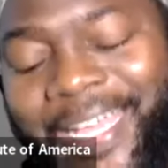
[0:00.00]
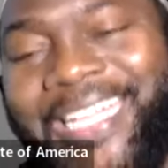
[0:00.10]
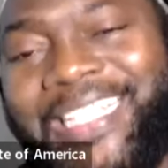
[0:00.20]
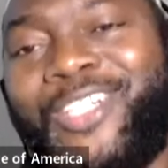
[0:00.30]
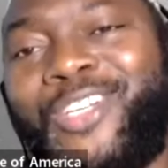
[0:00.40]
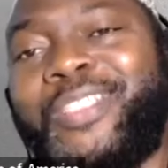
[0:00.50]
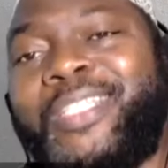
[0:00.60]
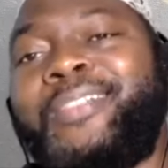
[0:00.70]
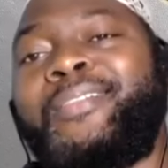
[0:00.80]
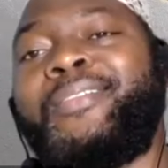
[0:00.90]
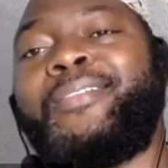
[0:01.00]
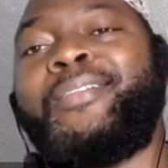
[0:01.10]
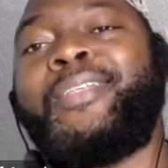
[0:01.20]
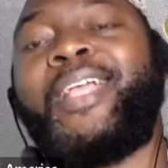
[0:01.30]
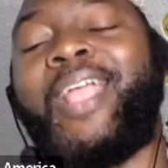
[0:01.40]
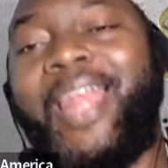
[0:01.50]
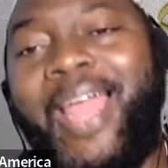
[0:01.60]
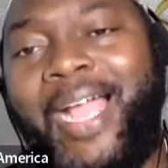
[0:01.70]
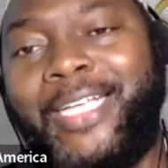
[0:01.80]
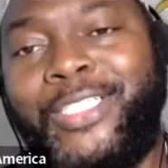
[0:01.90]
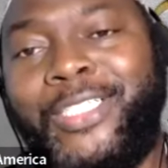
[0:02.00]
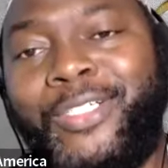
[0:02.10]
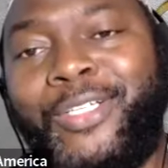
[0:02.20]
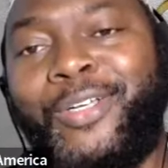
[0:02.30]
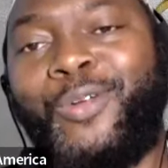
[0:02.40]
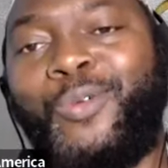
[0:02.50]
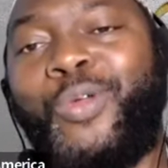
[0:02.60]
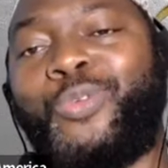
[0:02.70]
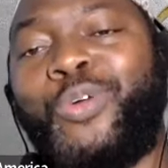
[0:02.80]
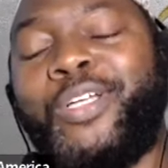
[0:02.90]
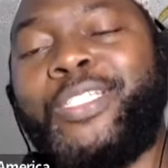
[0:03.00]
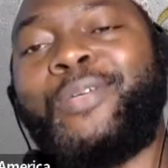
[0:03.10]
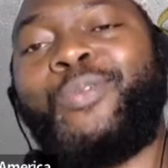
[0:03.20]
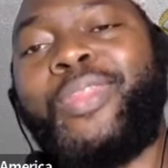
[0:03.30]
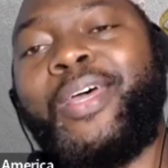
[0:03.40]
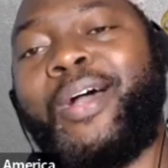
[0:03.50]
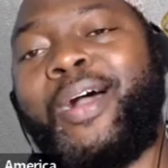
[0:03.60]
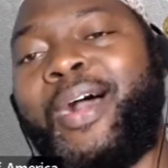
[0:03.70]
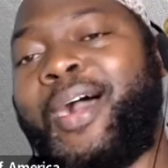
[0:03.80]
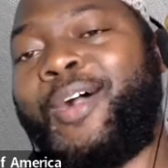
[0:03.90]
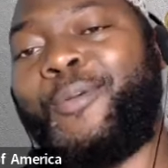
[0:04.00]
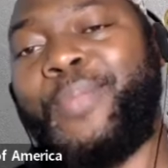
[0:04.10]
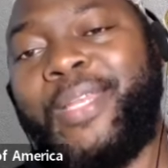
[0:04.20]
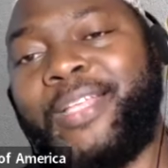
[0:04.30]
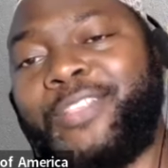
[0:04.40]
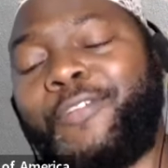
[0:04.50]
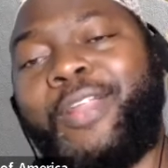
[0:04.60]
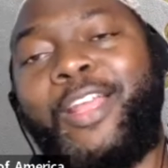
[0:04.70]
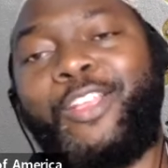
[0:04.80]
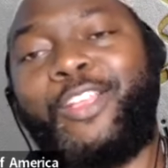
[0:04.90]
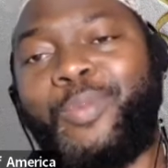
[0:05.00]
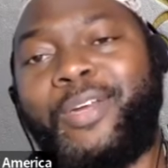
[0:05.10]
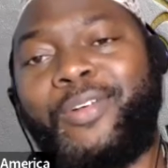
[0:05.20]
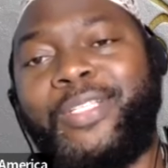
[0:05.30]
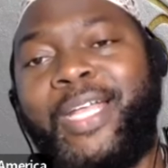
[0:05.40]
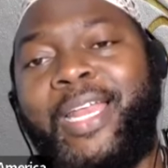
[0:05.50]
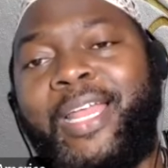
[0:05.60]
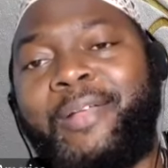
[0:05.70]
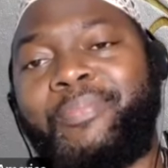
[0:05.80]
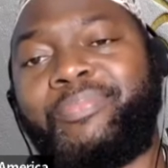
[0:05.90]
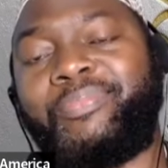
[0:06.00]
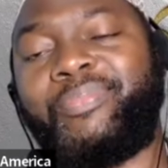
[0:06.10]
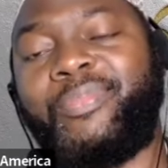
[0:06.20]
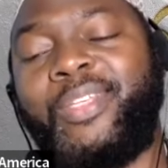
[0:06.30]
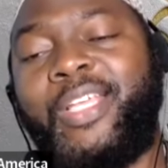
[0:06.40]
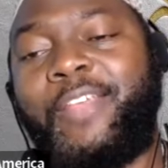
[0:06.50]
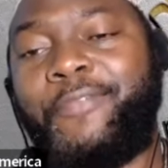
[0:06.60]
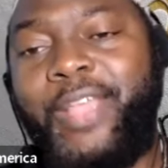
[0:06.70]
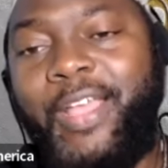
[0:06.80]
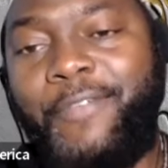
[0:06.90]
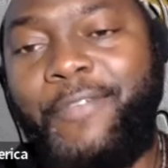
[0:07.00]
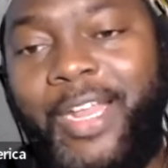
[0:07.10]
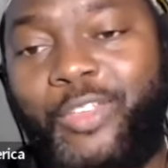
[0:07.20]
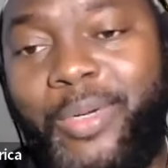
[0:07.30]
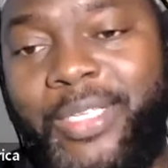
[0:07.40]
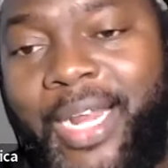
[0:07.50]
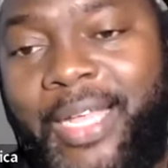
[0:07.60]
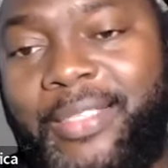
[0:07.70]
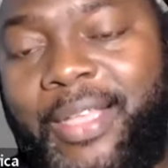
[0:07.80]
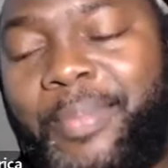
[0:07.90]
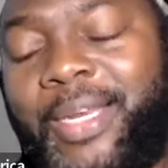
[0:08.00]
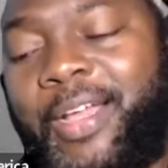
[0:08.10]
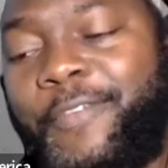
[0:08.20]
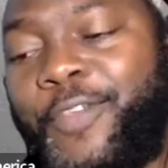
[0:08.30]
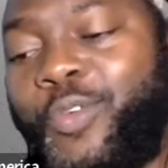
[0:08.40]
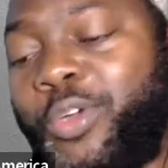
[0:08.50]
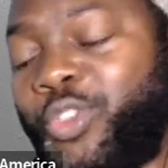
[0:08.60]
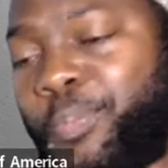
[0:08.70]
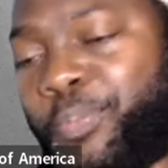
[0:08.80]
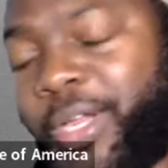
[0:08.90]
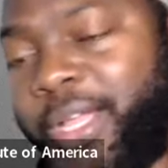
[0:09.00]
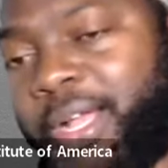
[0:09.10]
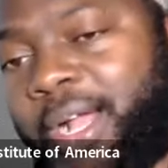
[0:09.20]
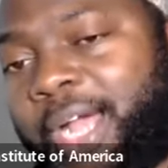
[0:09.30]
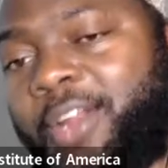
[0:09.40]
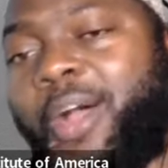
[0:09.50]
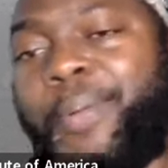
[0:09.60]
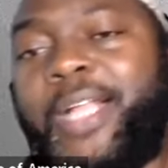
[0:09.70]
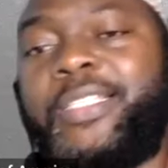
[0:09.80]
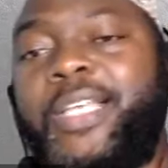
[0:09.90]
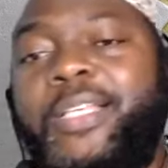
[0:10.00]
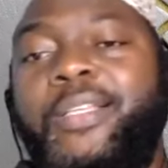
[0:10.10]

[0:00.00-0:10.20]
it doesn't clash with what? With obedience of Allah subhanahu wa ta'ala. If Allah subhanahu wa ta'ala, if you want to pray and one